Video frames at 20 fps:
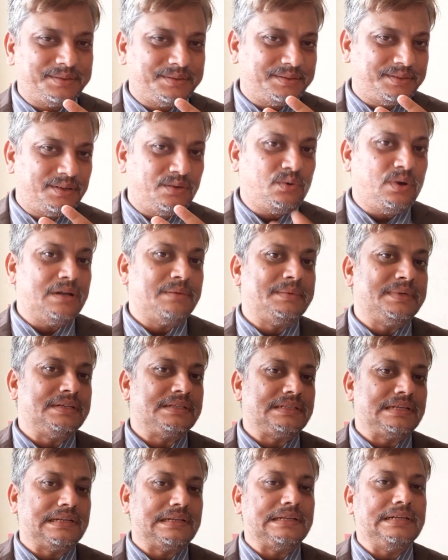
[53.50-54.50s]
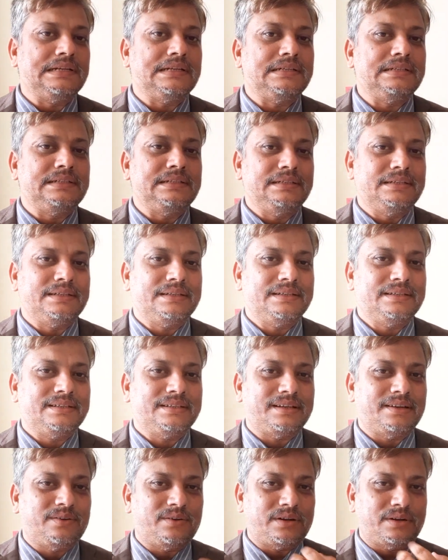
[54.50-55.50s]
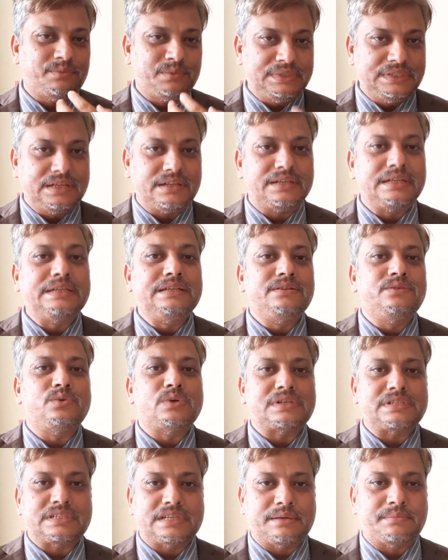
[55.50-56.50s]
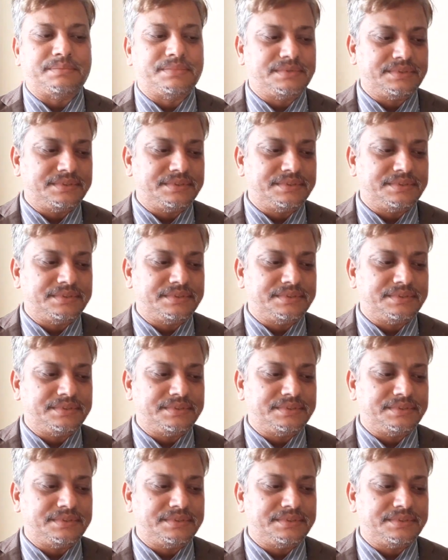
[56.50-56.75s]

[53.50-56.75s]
requirements are ready or we are ready to accept.